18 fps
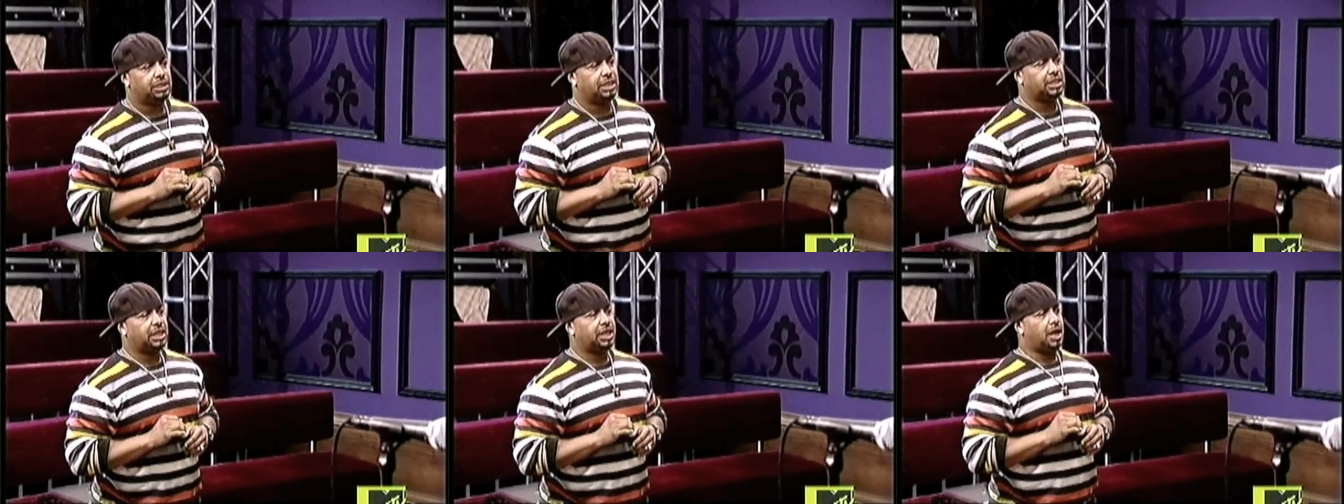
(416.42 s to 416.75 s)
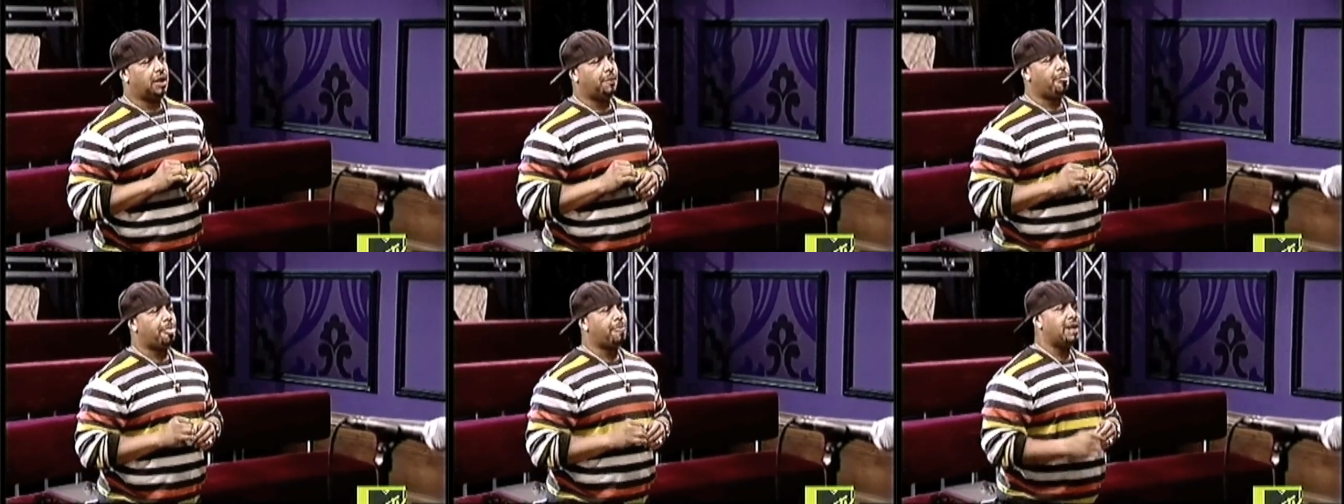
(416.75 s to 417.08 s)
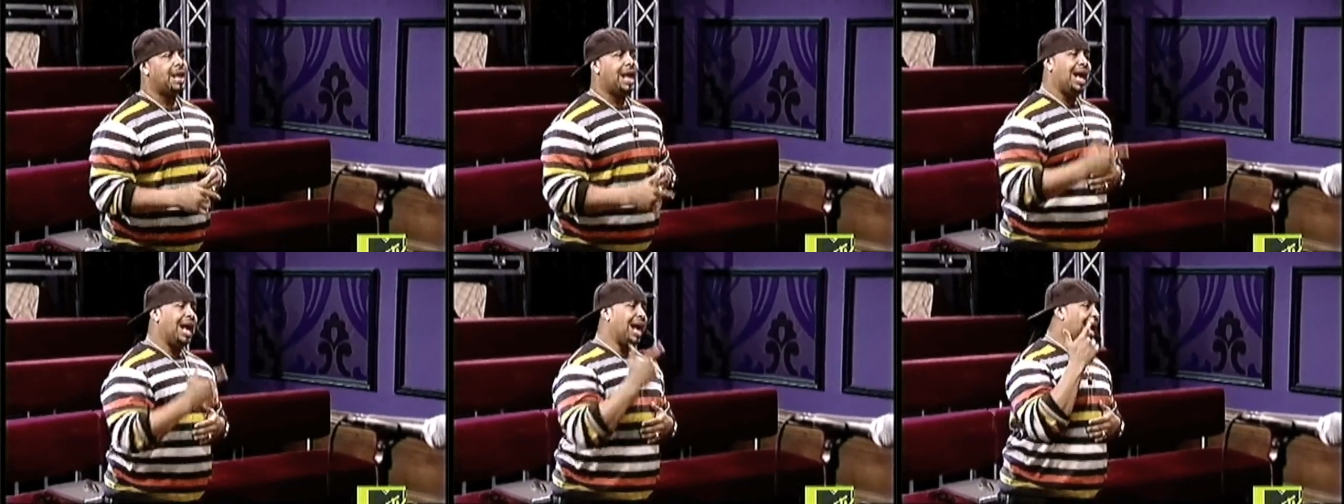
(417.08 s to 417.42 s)
Take that out.
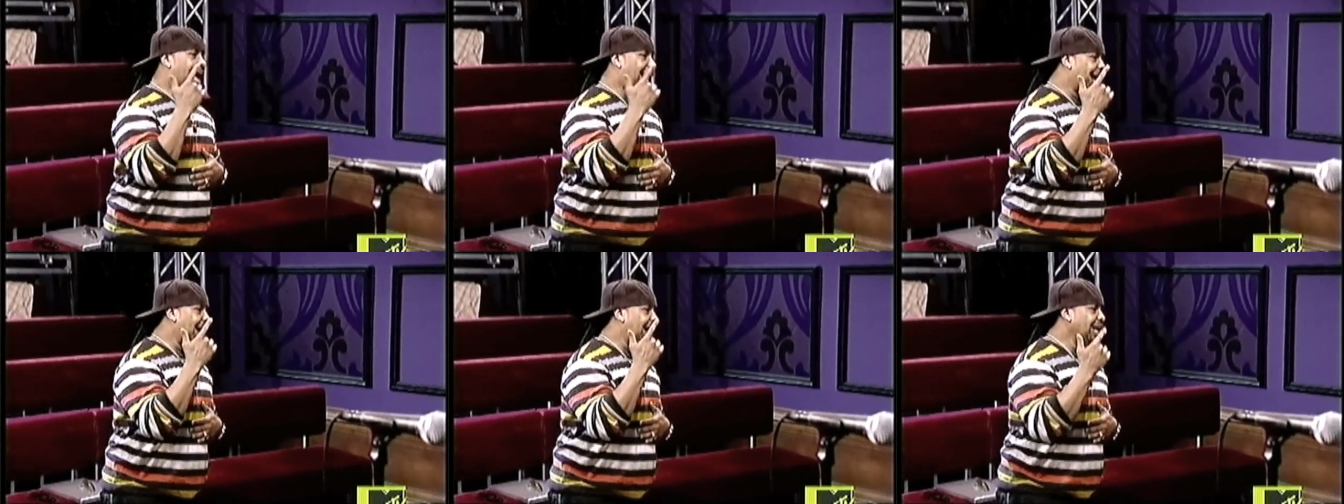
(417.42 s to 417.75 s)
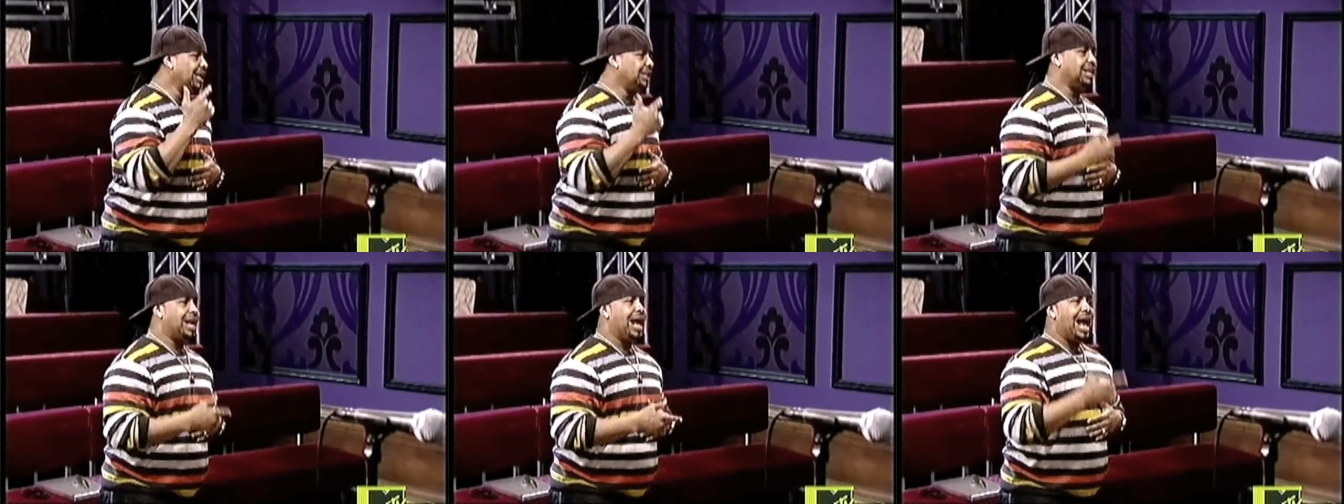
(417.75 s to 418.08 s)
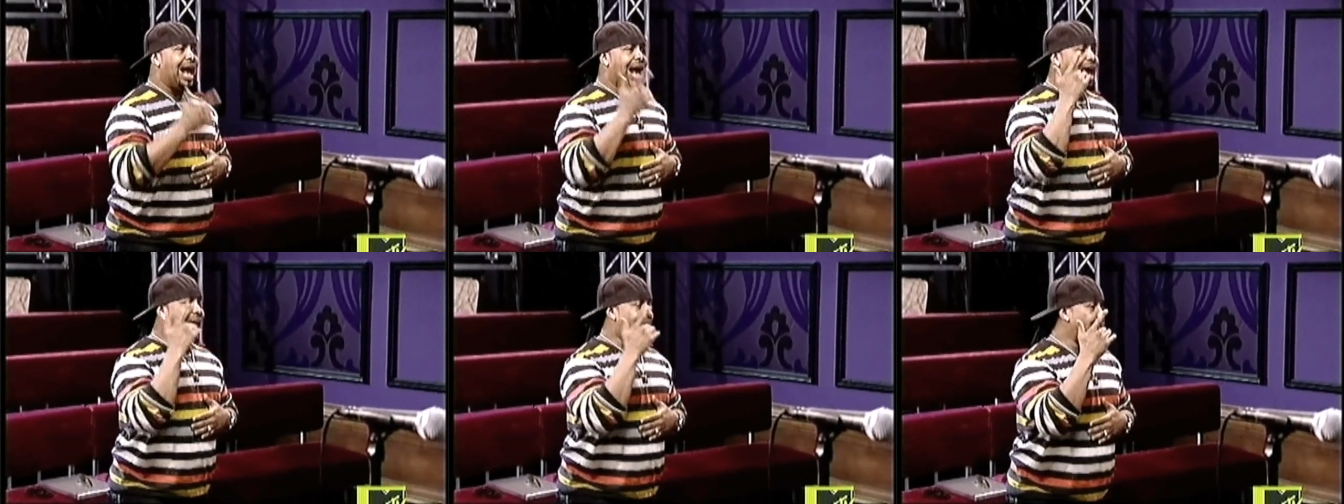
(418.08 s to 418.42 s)
I,
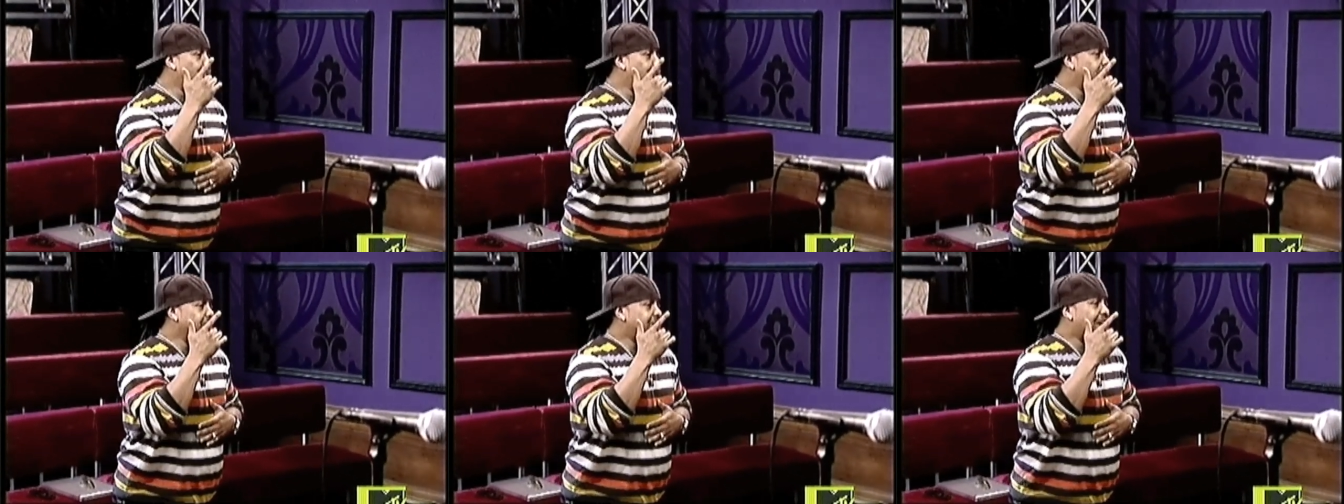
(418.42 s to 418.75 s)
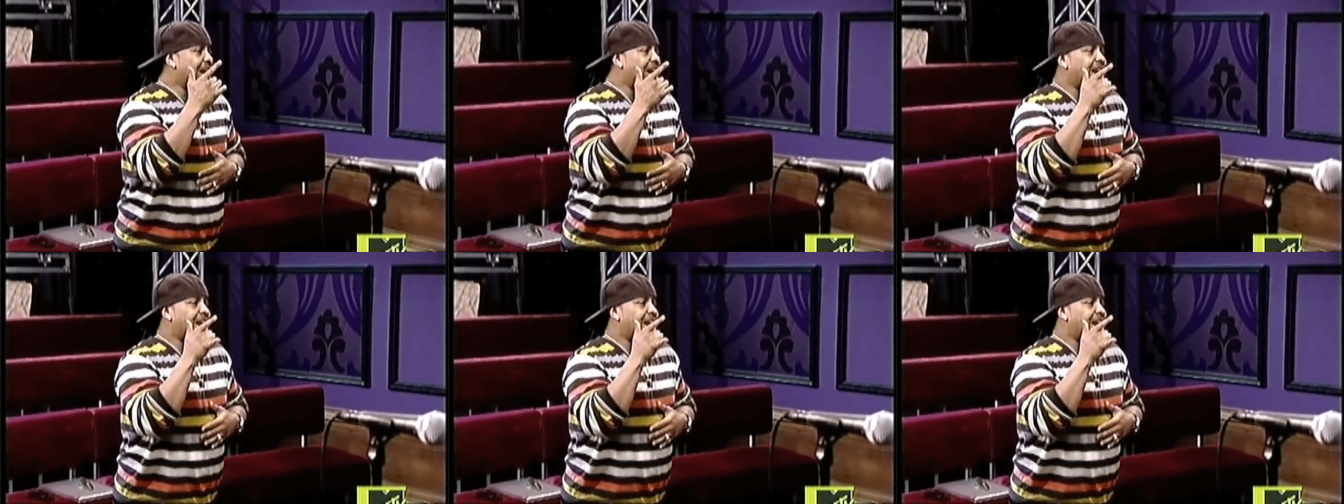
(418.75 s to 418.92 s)
I won't